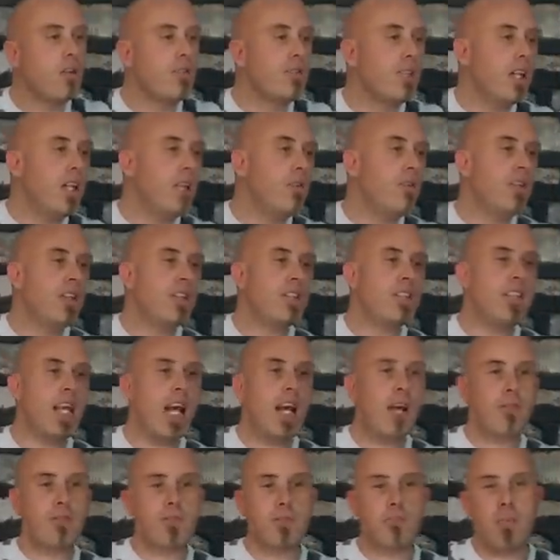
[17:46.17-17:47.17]
even the
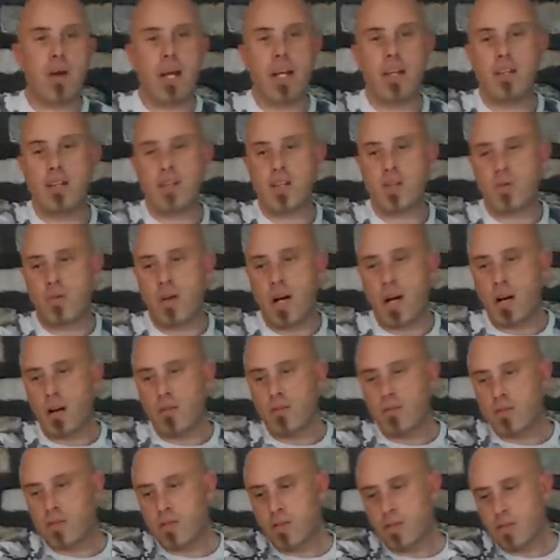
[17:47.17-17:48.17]
tail's bent as
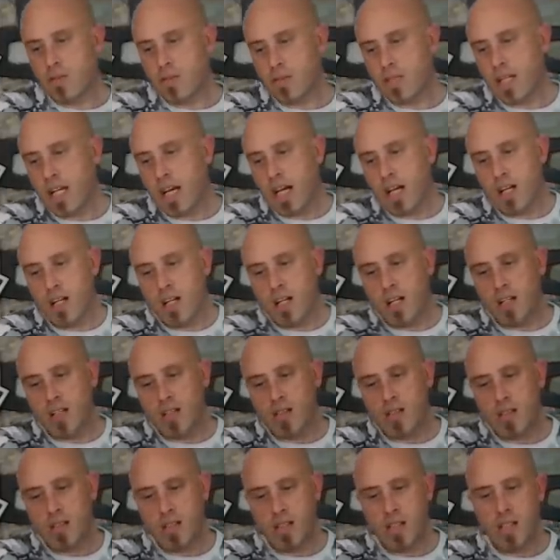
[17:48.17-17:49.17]
well. Yeah, look,
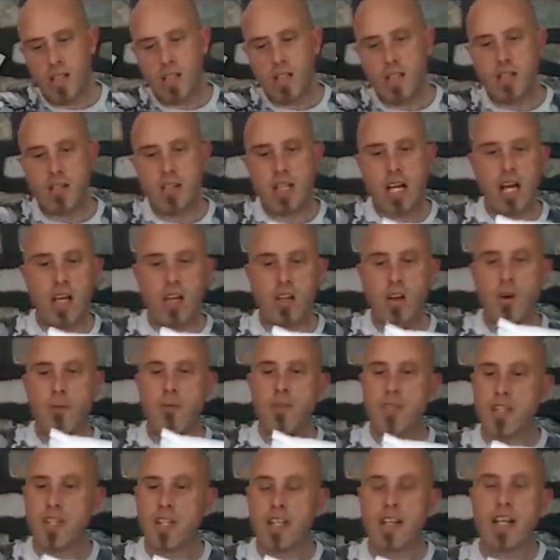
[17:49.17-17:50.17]
that
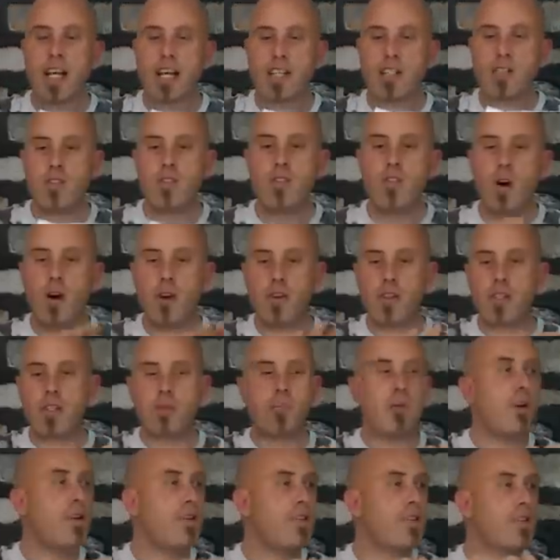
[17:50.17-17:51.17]
obviously that's not
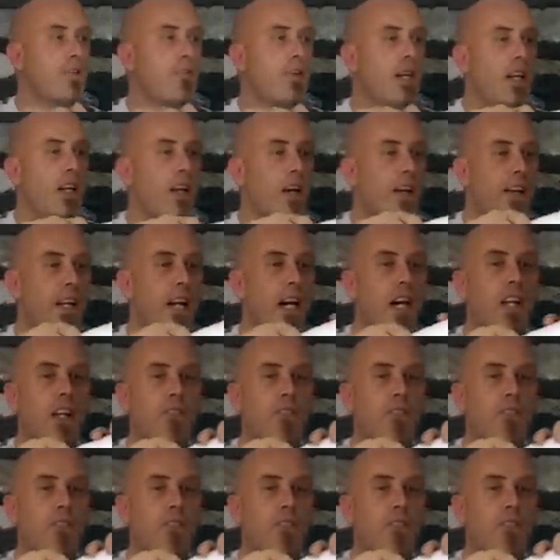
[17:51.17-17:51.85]
supposed to be like that.